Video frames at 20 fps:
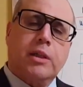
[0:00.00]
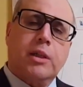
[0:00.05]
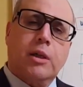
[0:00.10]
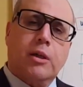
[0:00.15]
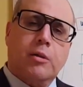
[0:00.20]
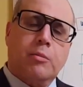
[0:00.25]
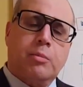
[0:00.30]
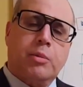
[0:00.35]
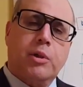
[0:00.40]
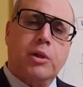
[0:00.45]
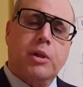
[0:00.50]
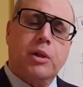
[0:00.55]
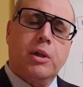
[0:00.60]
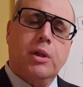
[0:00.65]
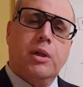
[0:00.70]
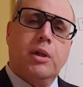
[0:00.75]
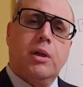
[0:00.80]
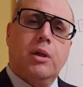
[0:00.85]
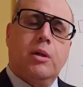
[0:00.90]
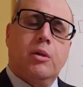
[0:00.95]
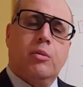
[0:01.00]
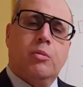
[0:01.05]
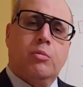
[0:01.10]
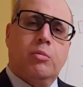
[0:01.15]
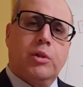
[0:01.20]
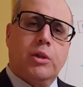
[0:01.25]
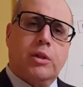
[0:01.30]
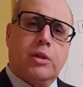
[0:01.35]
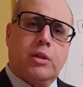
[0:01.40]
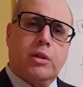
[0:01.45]
help
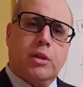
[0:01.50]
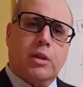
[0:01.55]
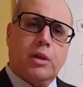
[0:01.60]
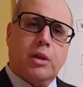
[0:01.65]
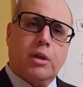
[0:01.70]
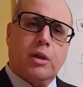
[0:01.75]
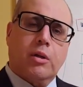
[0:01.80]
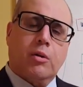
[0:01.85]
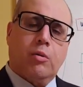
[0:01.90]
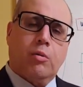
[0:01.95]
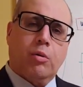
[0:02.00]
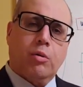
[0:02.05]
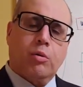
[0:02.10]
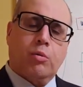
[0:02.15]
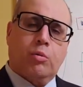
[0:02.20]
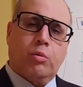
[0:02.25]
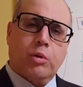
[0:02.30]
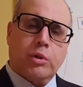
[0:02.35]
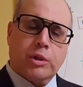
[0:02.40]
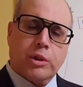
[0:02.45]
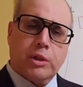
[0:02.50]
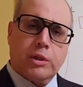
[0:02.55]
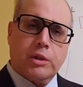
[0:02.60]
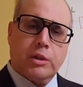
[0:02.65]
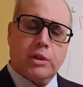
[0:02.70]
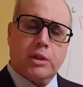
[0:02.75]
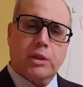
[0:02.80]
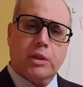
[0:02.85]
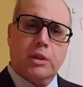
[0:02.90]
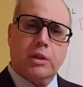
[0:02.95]
with all
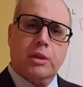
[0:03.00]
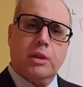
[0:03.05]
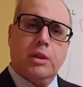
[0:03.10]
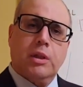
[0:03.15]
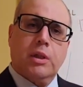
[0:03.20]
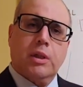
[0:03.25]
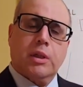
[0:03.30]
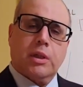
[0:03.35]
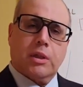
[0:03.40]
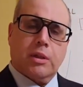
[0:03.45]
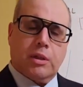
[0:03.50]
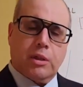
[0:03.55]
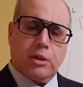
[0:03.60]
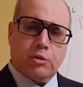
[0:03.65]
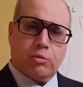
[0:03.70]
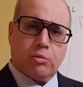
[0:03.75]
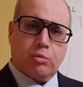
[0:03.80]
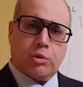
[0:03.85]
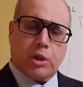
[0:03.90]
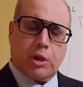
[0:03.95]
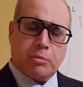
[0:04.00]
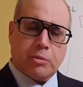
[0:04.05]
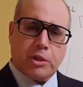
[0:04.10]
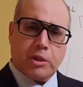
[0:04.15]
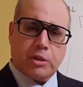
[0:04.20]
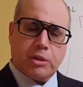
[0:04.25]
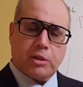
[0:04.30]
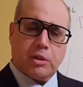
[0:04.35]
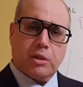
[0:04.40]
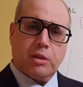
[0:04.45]
courses in these two
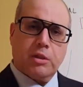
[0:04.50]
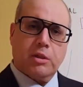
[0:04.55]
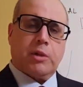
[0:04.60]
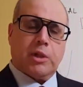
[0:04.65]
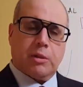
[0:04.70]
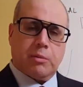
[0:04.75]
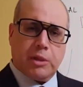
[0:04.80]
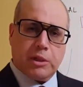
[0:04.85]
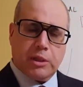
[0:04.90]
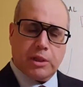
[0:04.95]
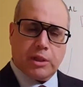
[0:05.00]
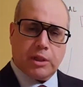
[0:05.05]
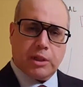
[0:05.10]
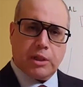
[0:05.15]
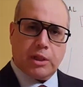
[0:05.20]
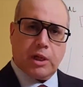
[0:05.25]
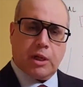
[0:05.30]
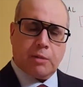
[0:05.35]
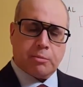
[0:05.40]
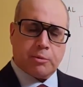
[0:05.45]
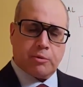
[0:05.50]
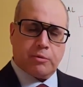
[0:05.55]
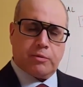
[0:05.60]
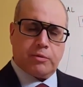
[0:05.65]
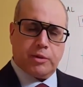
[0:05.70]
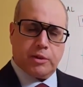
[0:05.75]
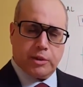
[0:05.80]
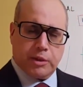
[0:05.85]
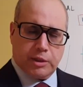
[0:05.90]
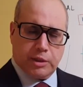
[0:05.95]
subjects, from elementary up to
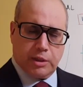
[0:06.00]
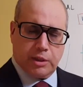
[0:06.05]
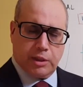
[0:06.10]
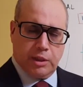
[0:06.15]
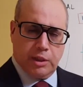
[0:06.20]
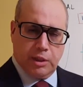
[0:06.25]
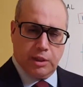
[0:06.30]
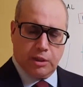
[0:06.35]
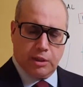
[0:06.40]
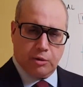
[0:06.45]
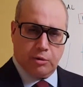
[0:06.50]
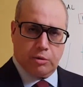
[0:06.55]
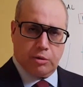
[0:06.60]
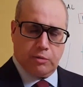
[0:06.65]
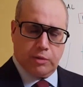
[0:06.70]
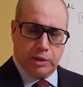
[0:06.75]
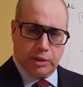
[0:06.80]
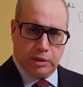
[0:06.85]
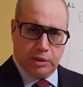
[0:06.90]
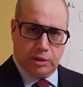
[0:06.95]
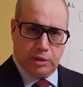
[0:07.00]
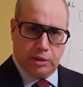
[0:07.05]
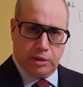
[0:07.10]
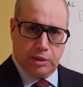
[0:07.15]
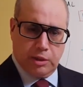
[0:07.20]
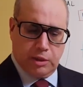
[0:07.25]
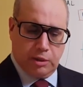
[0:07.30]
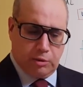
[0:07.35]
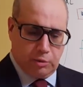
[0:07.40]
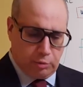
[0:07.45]
first year
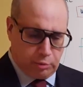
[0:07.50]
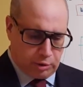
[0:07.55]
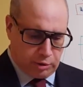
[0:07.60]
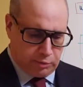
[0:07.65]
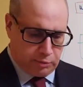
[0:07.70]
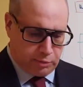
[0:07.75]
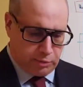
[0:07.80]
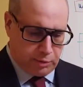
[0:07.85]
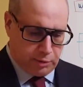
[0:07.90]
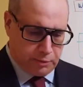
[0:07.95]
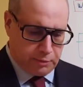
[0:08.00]
university inclusive.